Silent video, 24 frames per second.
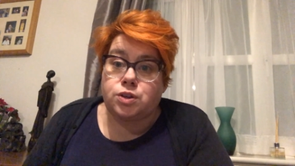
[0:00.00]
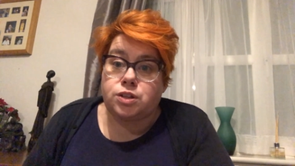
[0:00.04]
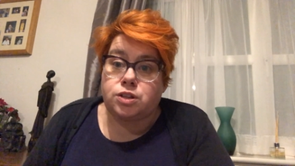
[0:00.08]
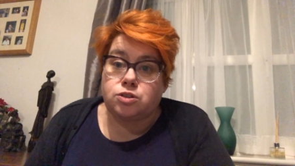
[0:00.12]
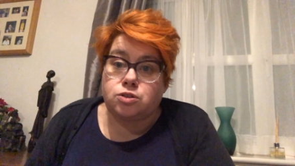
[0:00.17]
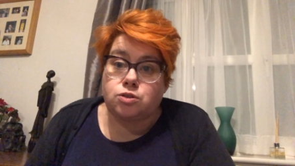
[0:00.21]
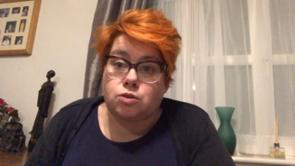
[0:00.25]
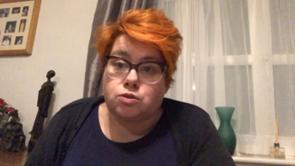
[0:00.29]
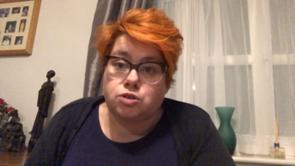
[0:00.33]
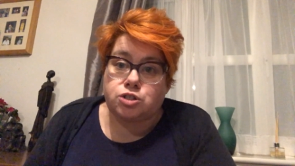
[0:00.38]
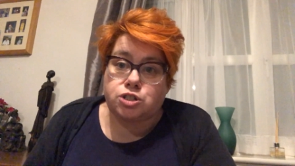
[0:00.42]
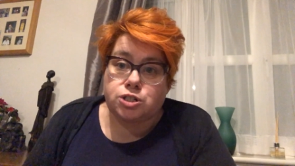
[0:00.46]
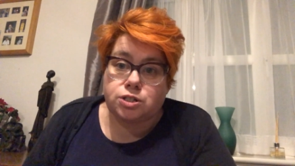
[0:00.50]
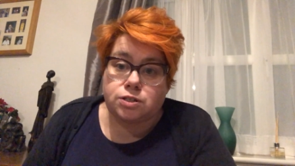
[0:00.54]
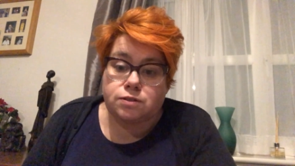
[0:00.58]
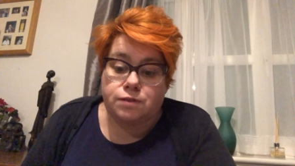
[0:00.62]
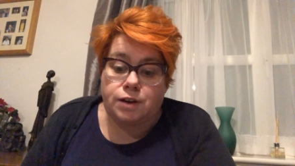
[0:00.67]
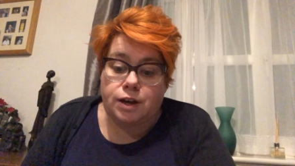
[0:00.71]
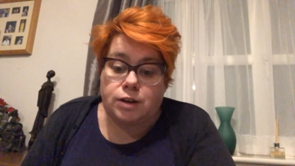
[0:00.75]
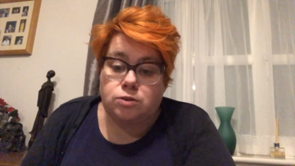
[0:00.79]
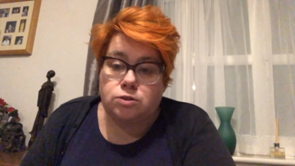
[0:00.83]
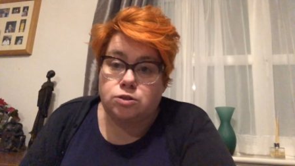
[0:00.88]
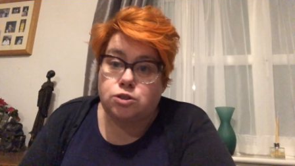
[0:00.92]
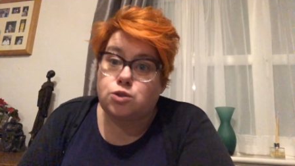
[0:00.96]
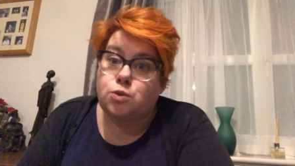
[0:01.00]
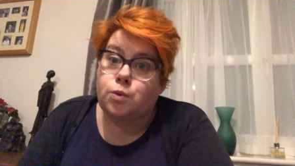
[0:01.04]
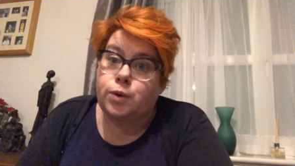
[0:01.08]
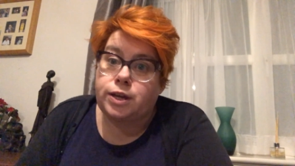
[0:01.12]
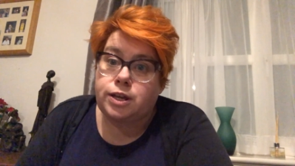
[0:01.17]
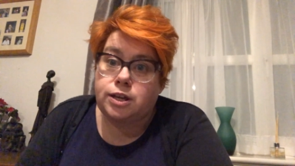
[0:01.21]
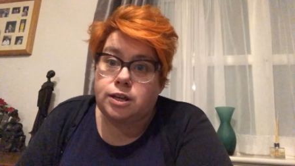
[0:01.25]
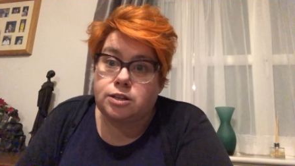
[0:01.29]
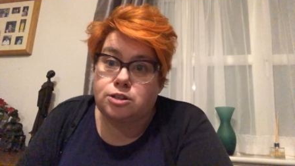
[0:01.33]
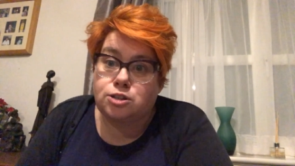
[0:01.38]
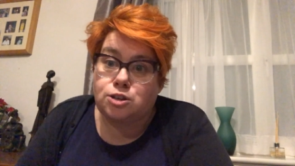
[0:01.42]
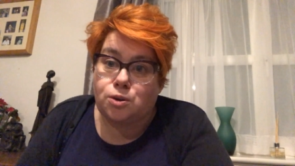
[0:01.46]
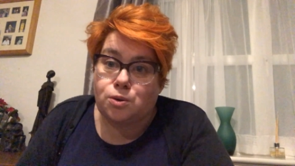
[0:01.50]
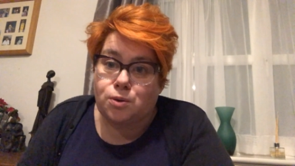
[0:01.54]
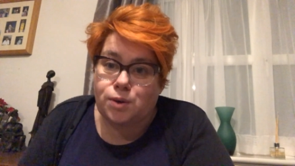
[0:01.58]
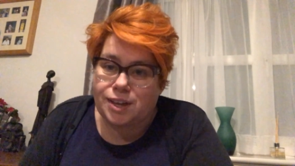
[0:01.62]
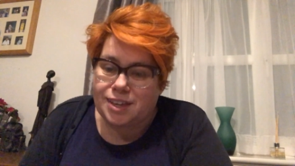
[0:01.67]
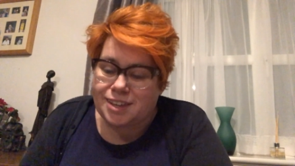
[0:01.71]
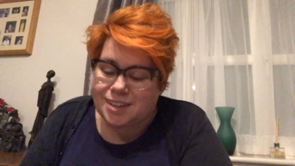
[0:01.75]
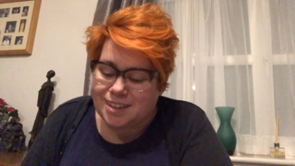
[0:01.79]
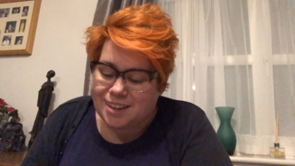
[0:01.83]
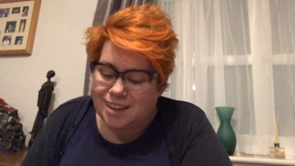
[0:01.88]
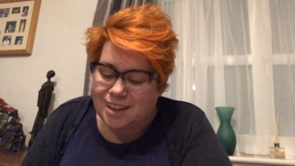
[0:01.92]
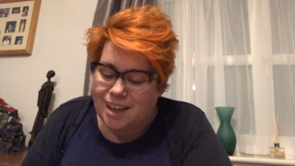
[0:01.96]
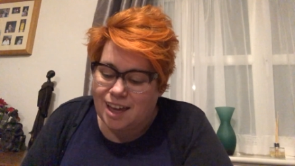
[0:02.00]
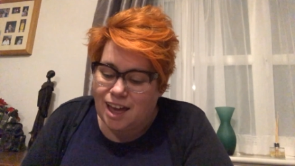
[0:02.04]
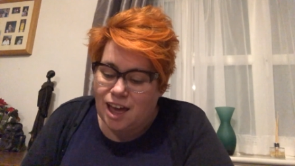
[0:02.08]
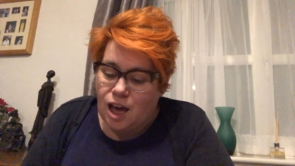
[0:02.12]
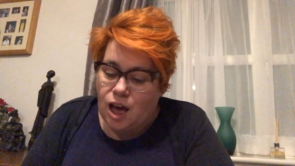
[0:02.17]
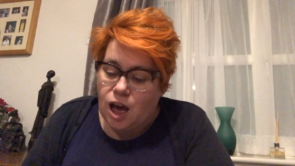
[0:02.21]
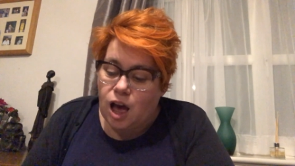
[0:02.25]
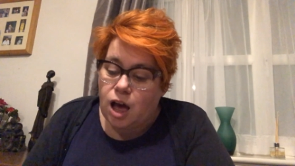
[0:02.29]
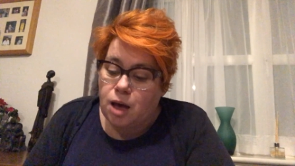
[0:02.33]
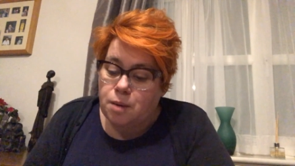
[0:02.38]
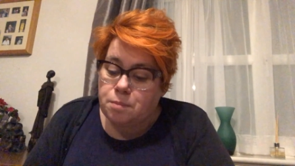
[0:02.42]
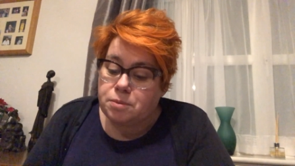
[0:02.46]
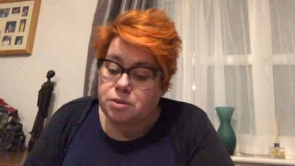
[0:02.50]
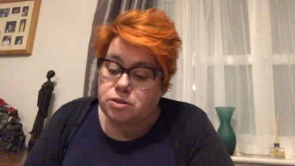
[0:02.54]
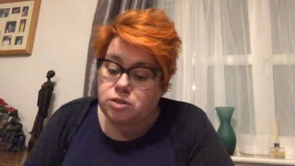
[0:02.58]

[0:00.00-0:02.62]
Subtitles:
the dog's just found a squeaky toy.